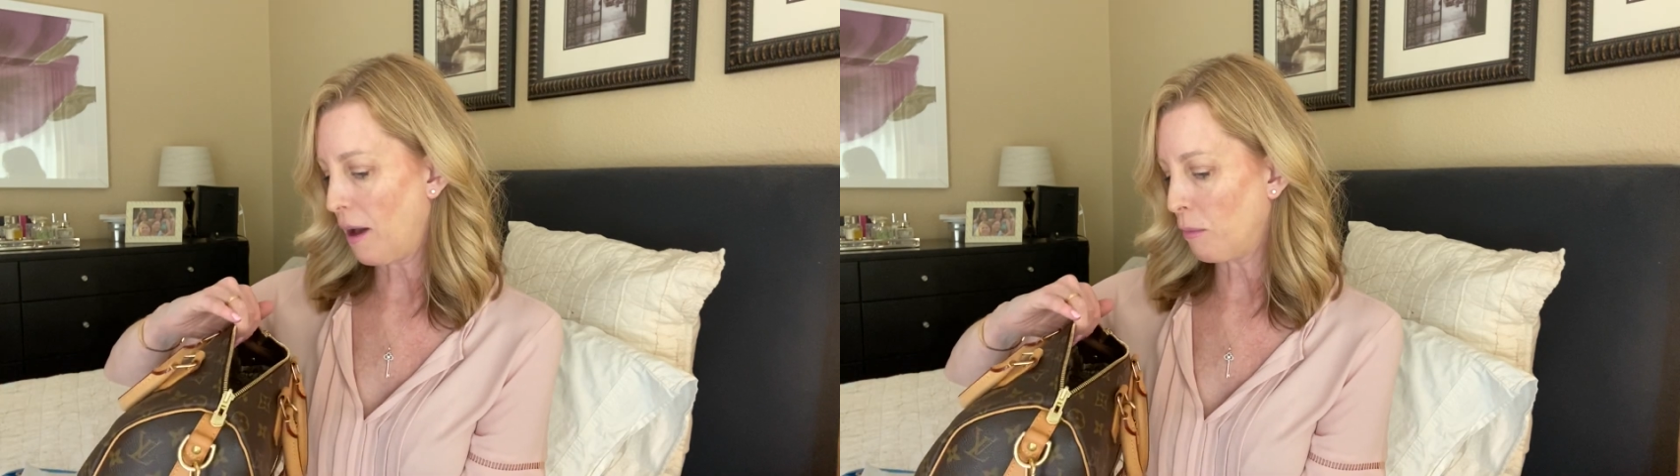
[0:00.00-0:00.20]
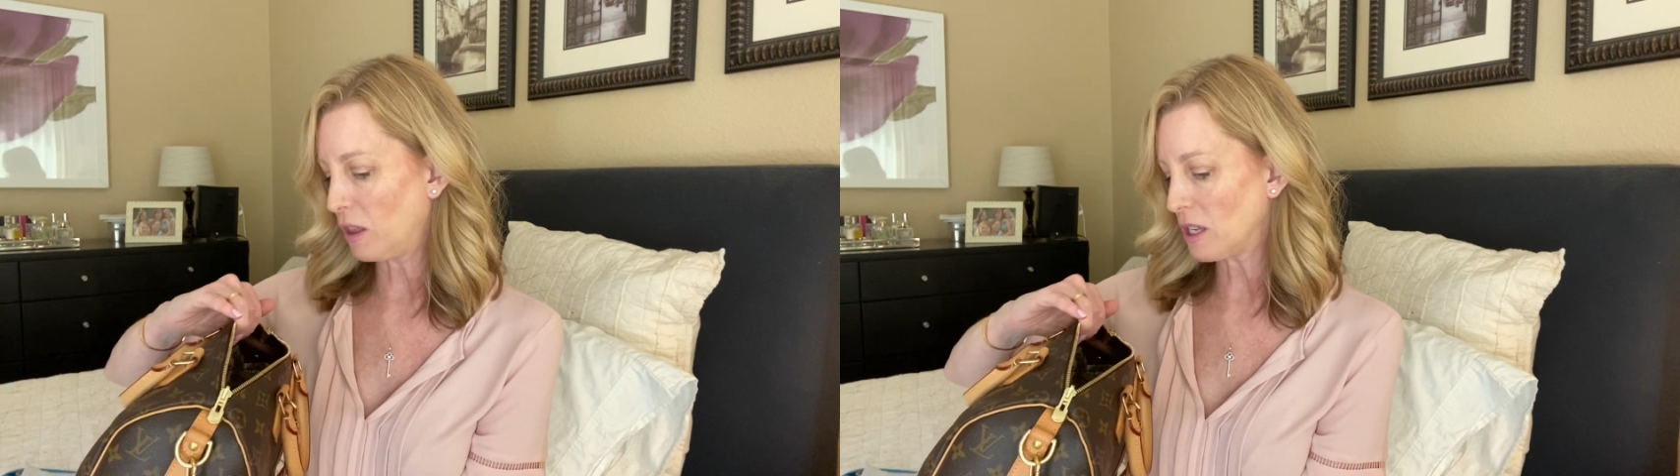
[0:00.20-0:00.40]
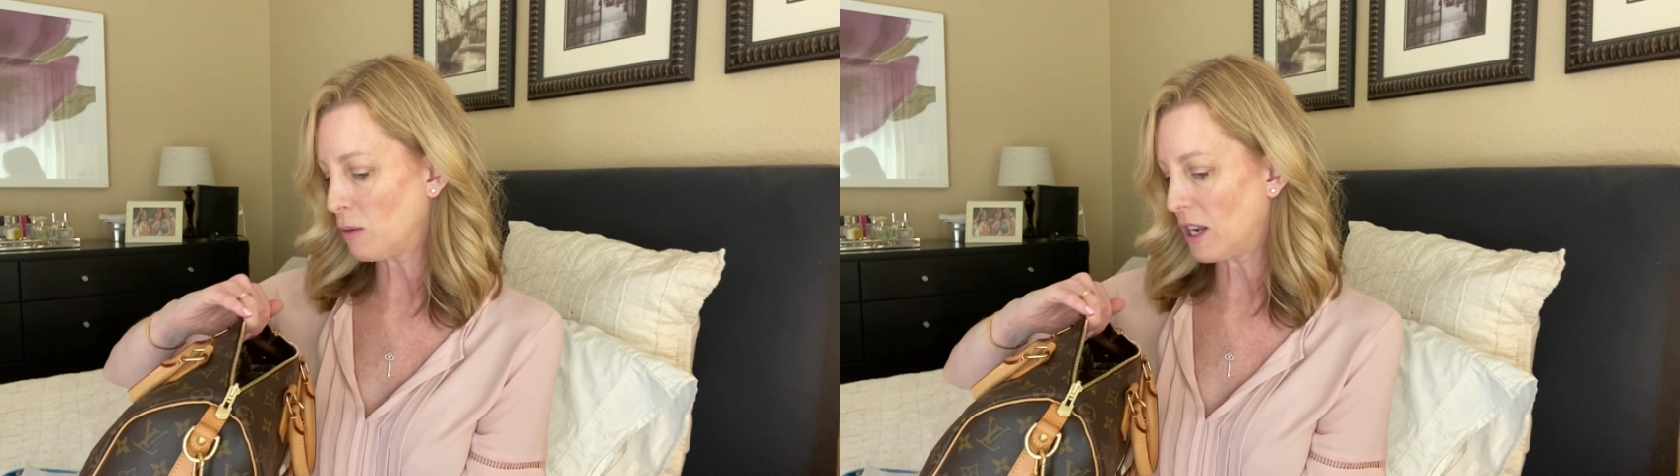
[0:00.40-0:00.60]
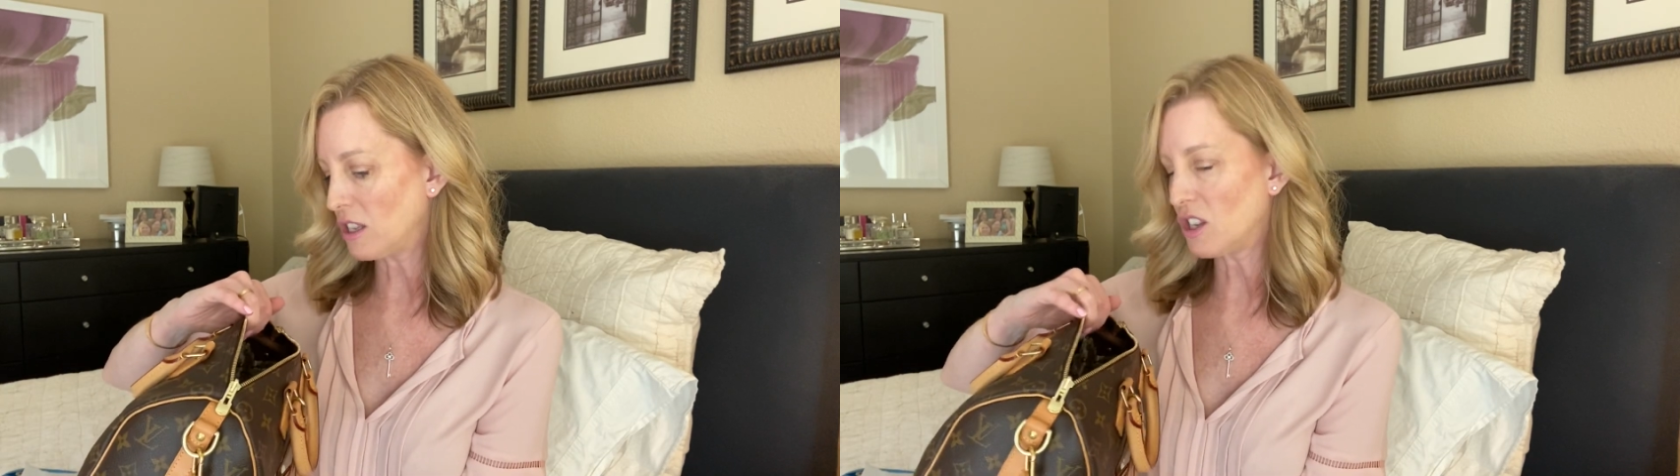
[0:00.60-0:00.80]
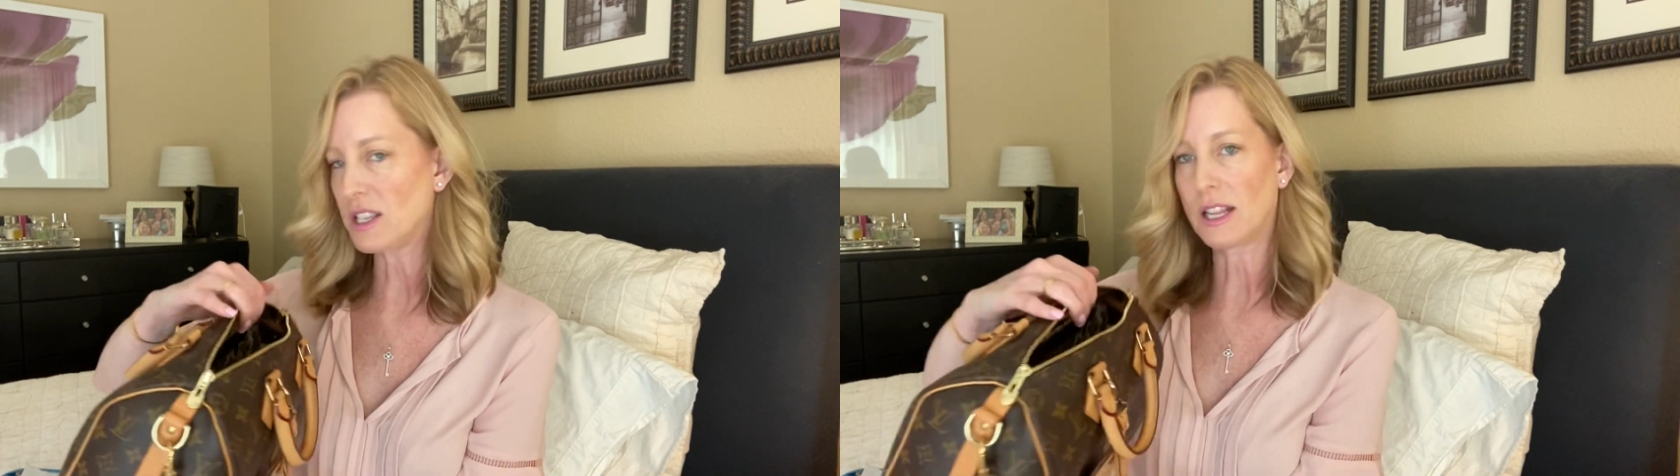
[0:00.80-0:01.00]
With this one,
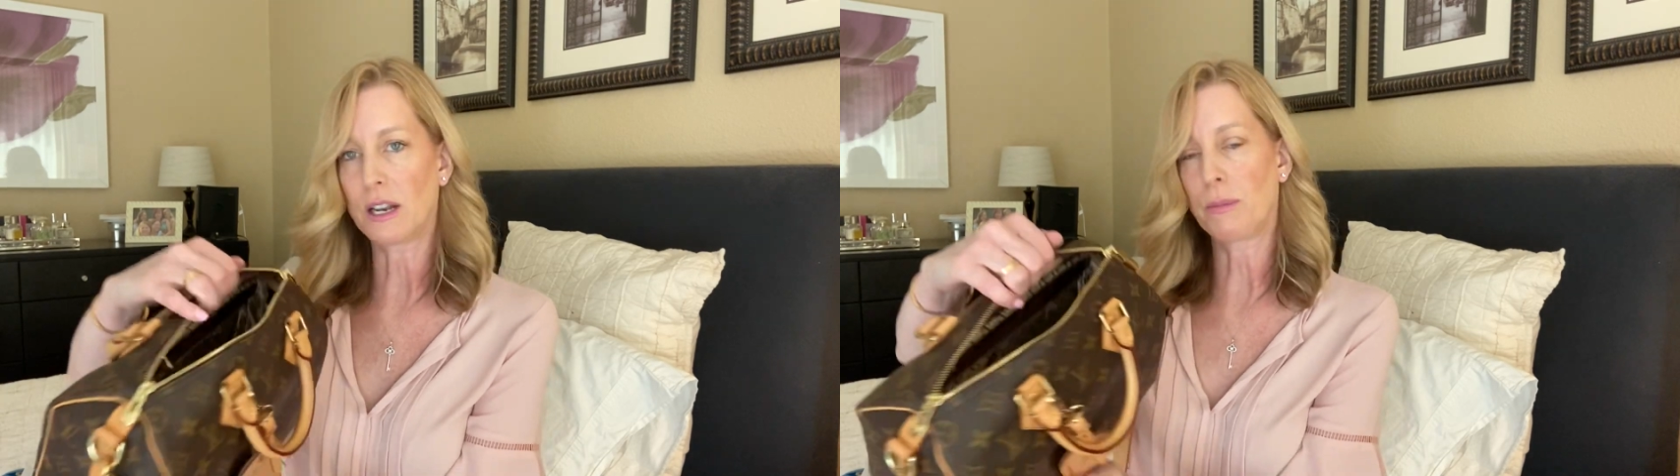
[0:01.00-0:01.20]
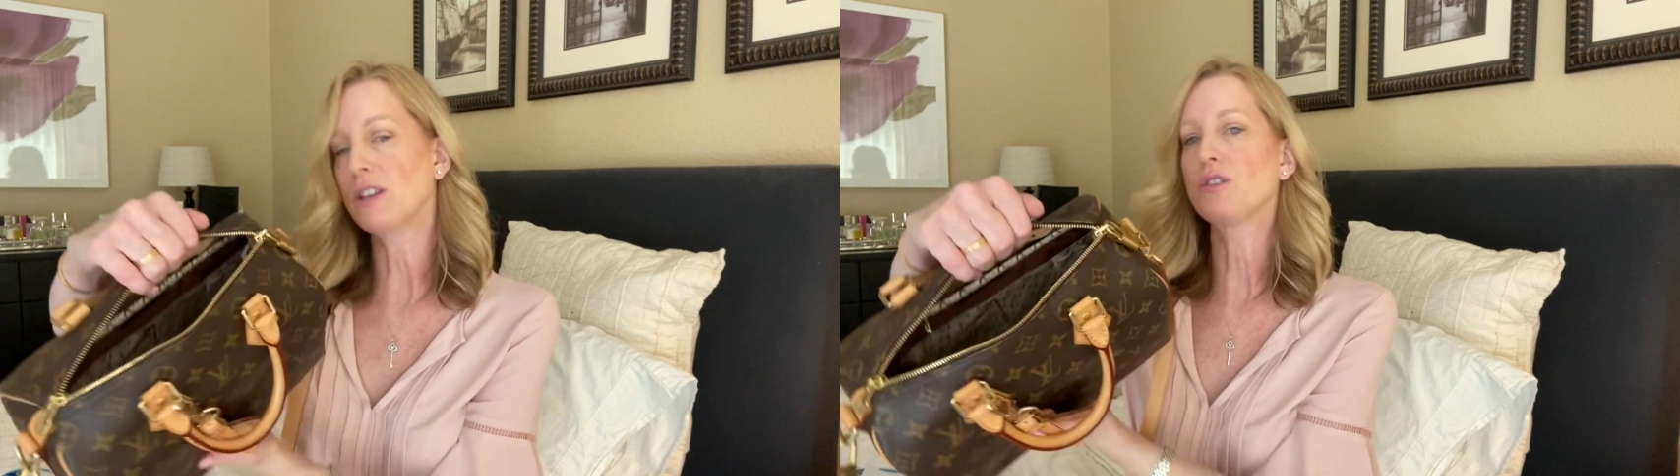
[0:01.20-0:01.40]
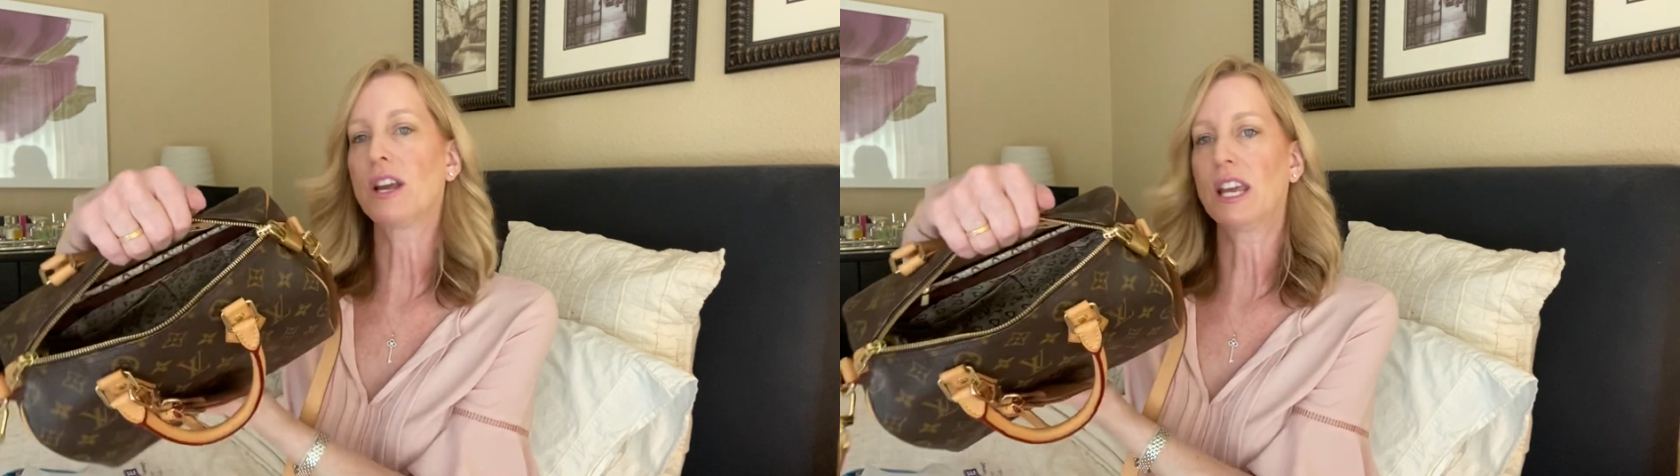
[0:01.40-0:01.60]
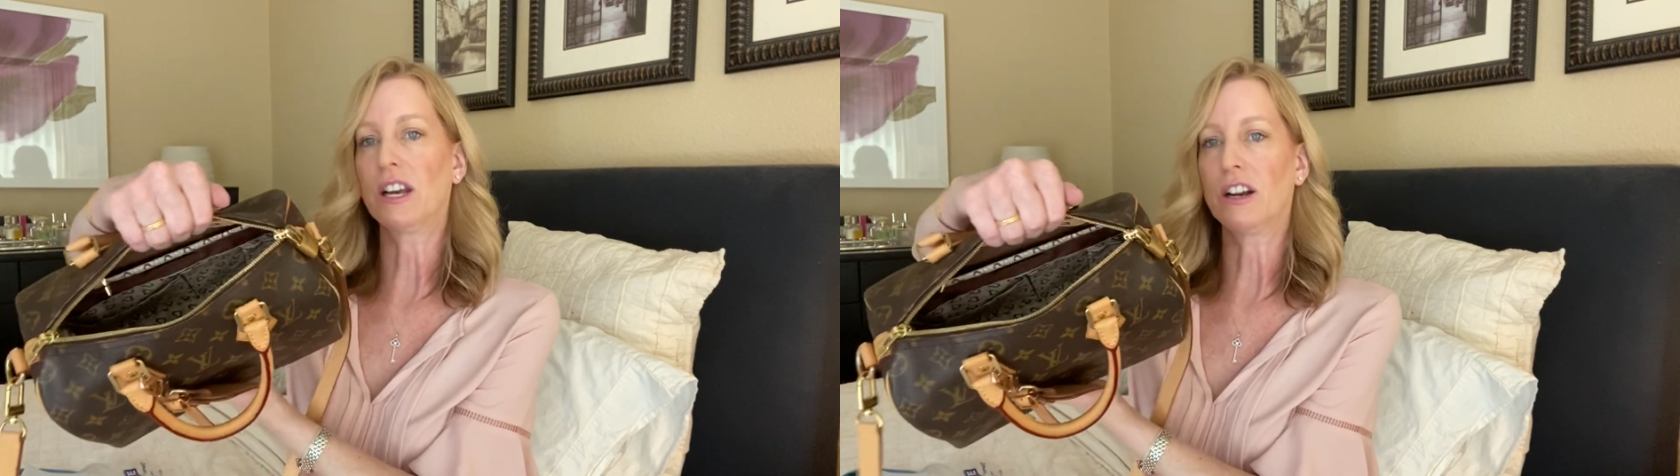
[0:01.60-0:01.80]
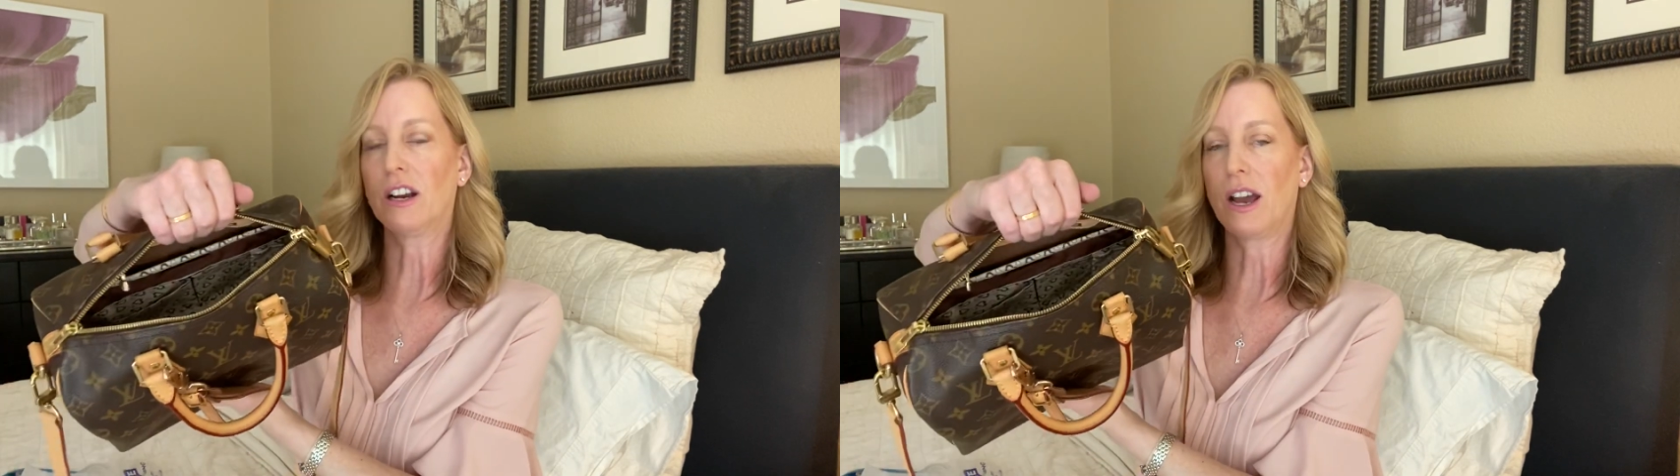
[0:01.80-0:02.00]
it's just a little bit
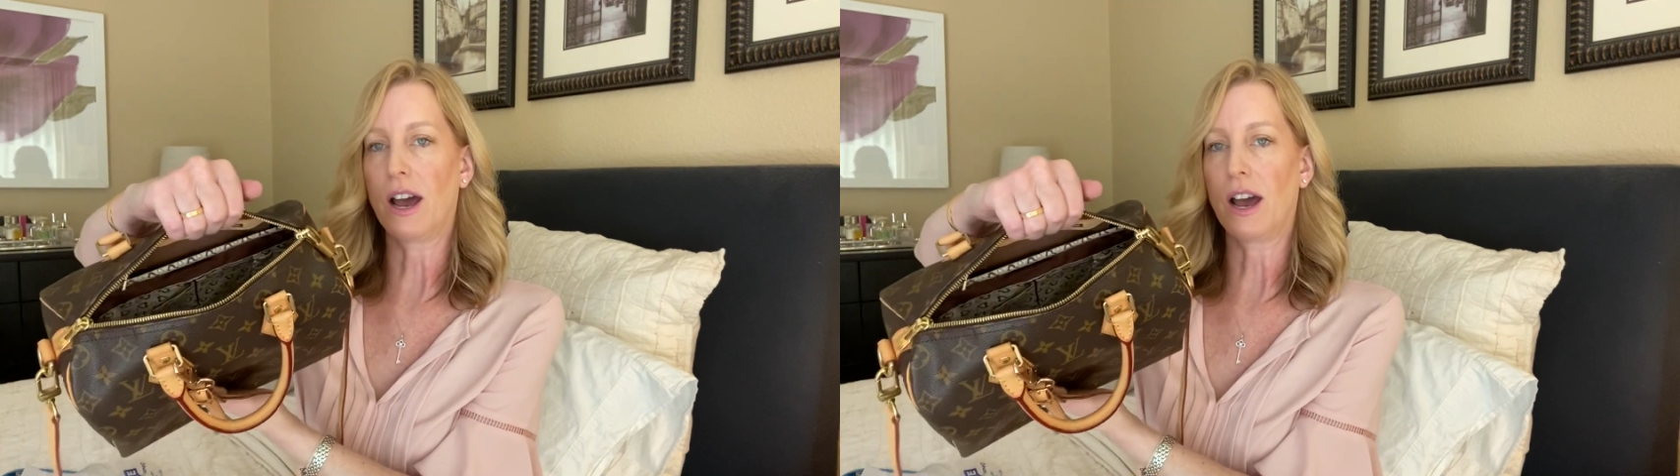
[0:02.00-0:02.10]
trickier.